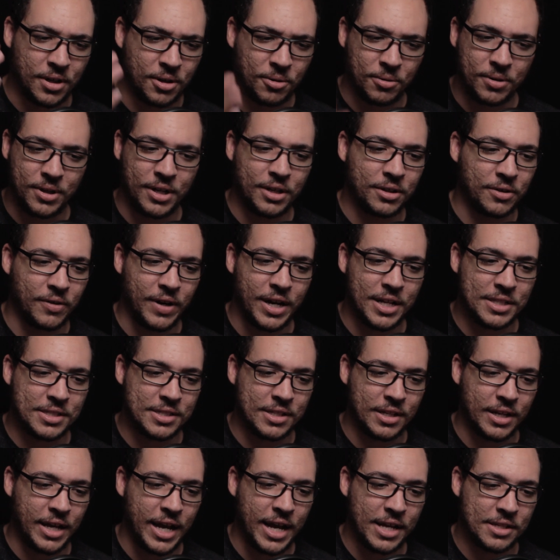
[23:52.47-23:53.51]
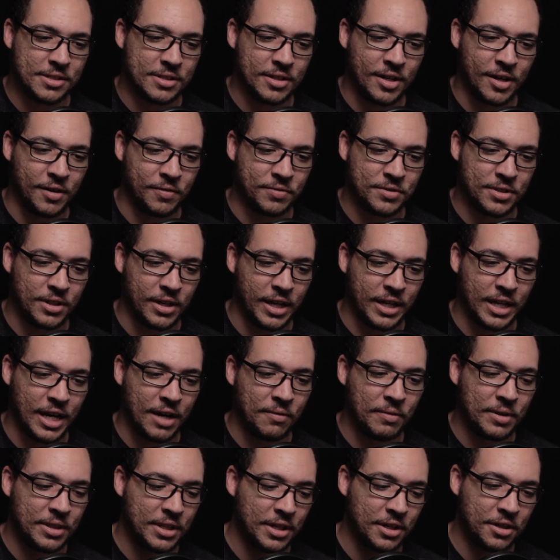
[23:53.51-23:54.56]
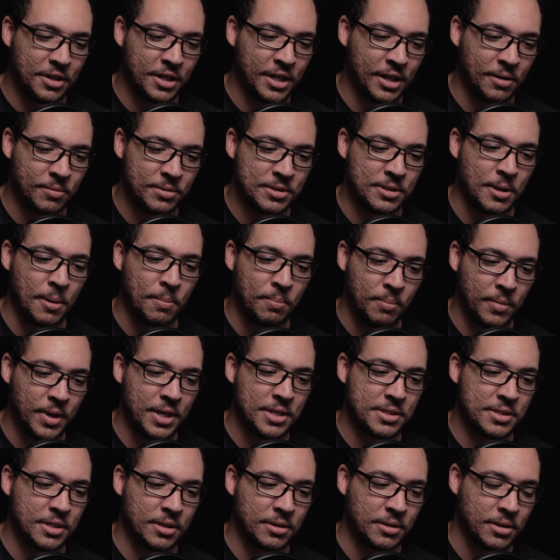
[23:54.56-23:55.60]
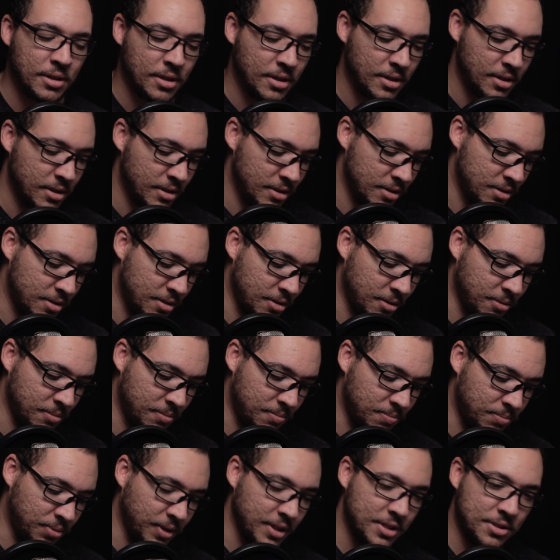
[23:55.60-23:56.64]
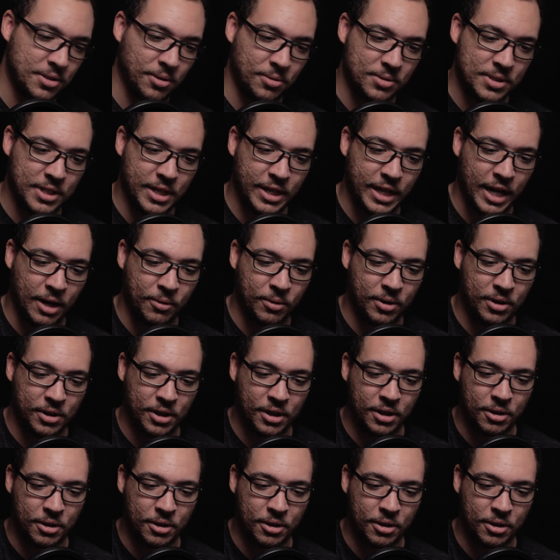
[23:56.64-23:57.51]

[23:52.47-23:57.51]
congrats and hats off to like everything you did. It was amazing. So please don't take our